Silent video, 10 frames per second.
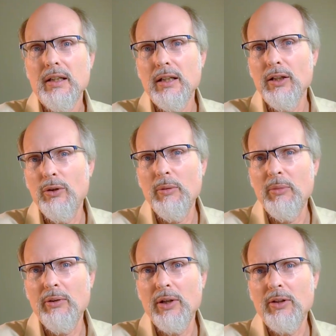Hello,
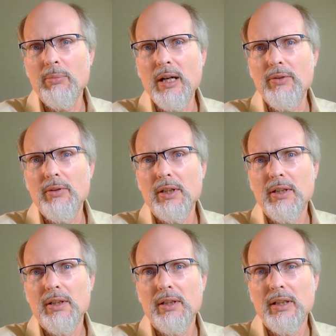I'm Larry
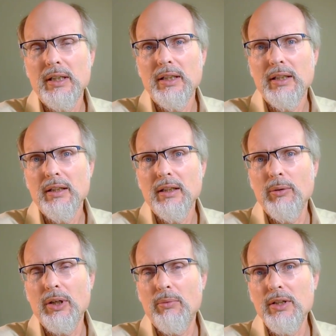Kirkpatrick.
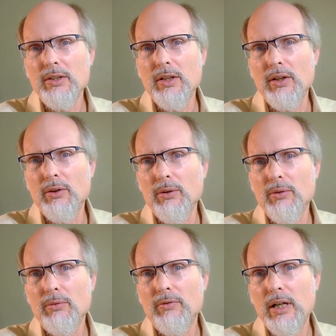I want to read to
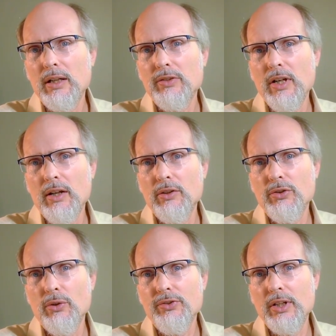you Alexander
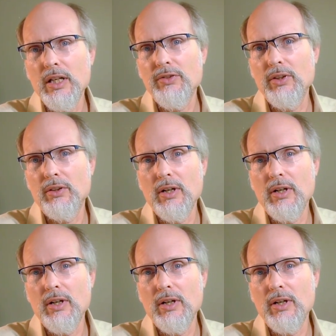Solzhenitsyn,